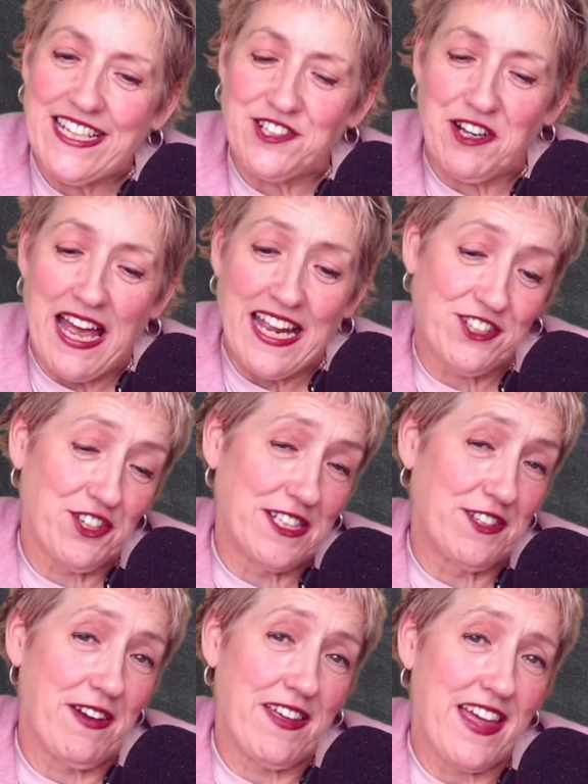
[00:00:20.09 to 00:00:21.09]
And so I had a
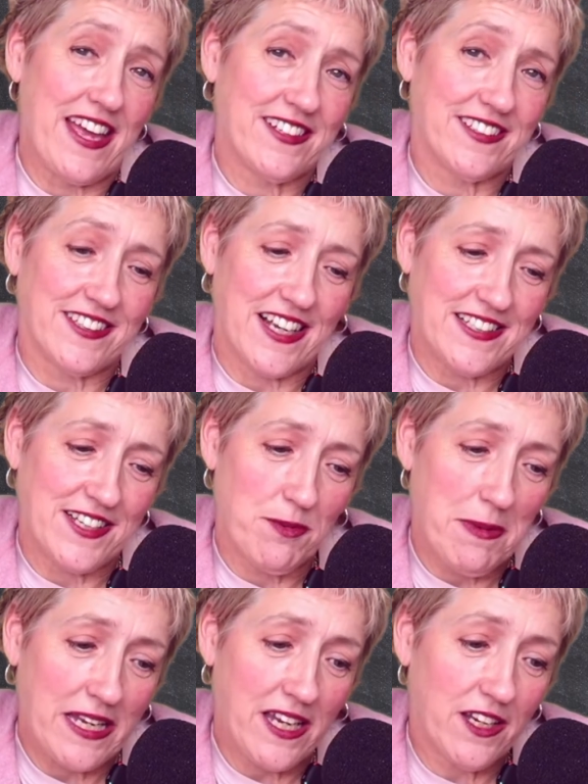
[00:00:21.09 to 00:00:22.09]
choice of either
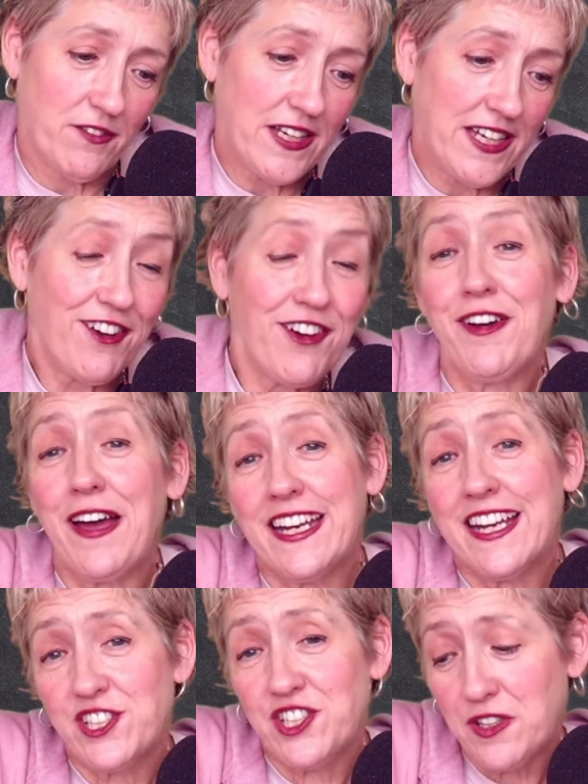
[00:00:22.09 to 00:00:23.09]
exercising or making a video,
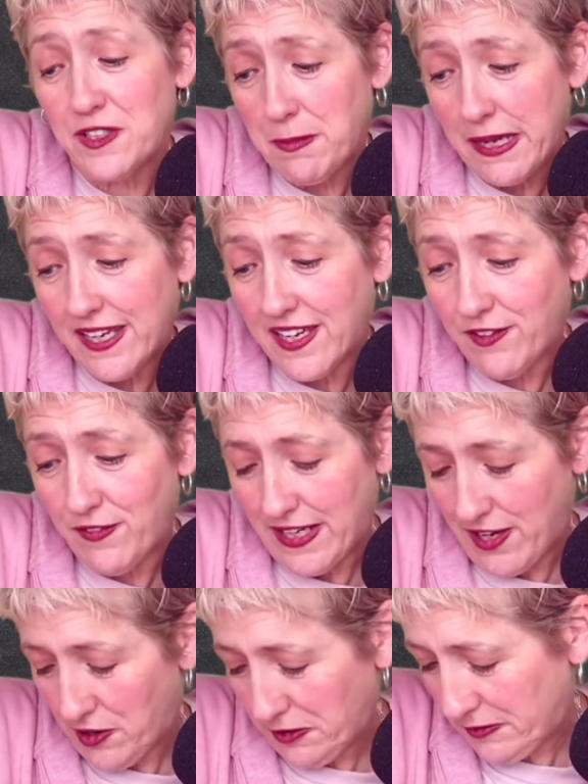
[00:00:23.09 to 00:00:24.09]
and I chose making a
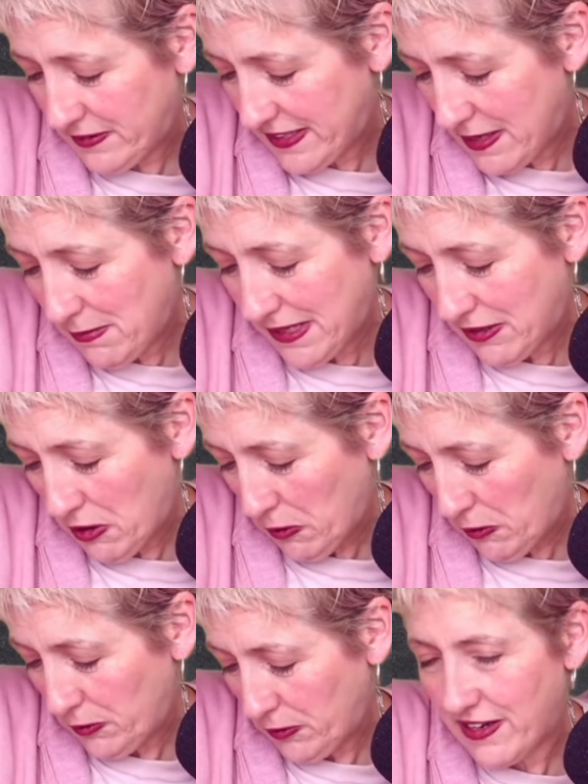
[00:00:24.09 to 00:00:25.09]
video. Let me
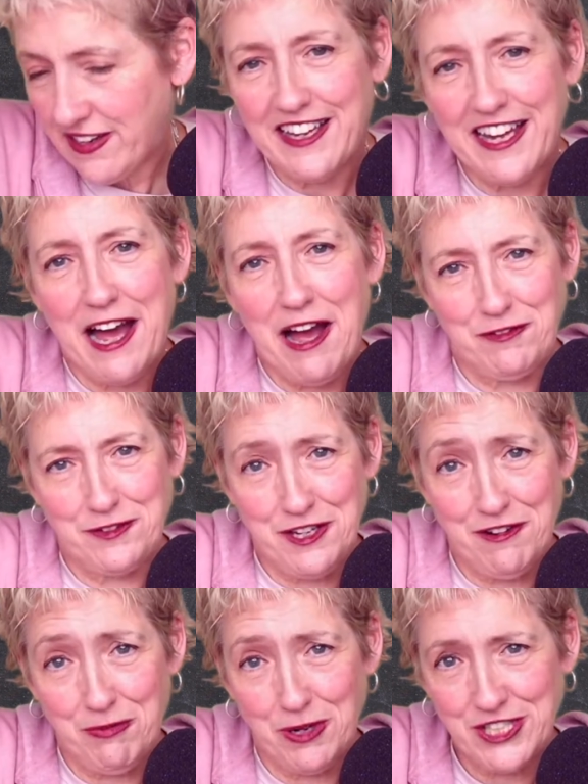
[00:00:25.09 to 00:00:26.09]
know
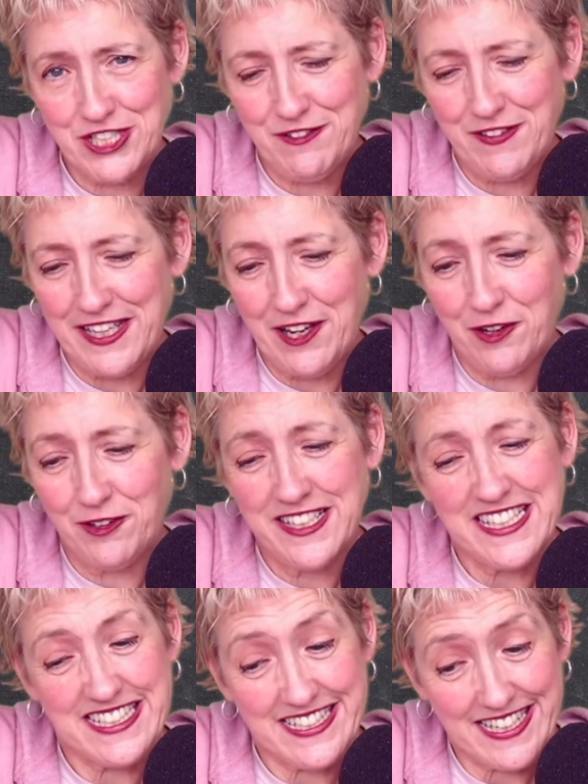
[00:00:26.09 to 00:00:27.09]
after you've watched the
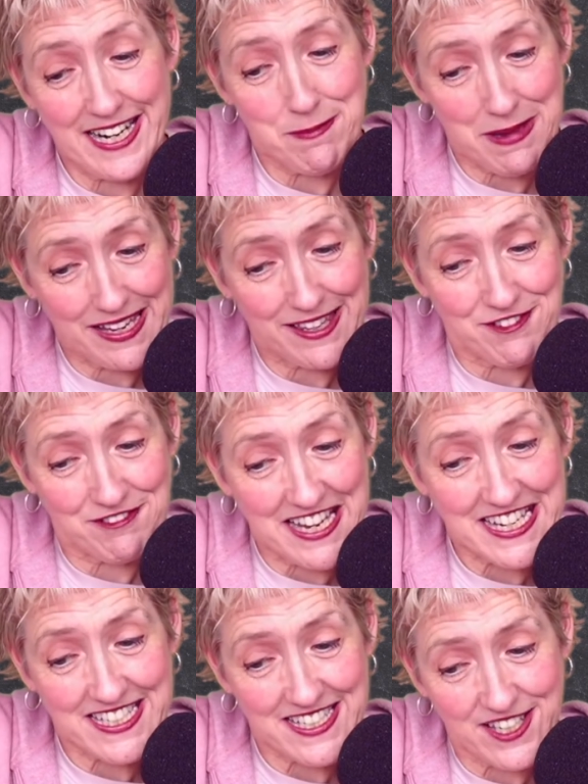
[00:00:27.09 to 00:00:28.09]
video, did I make the
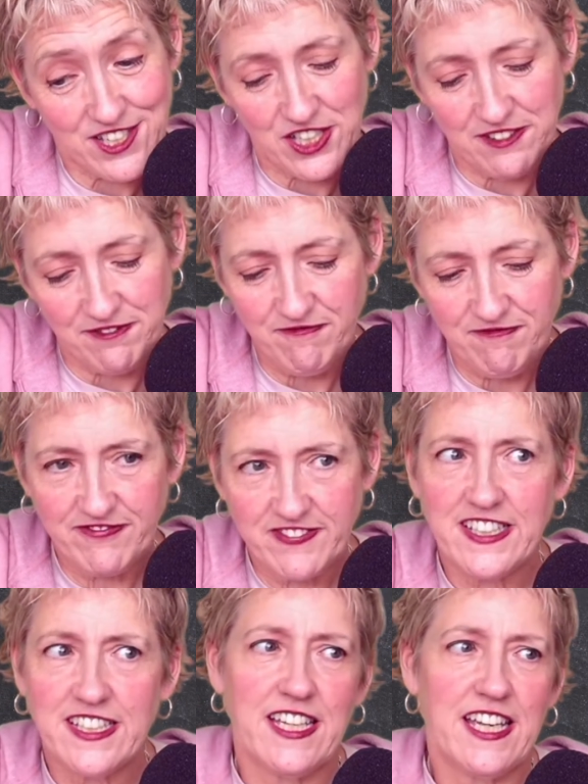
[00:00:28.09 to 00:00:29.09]
right decision?
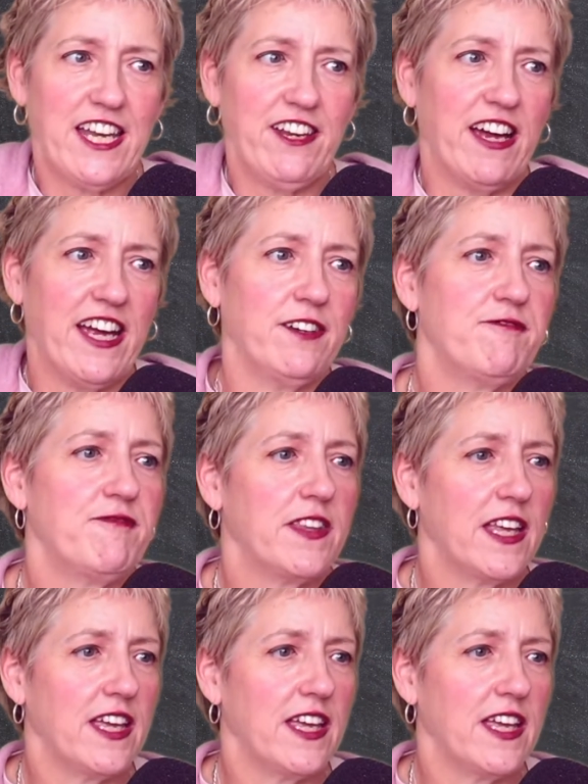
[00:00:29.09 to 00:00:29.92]
Anyway,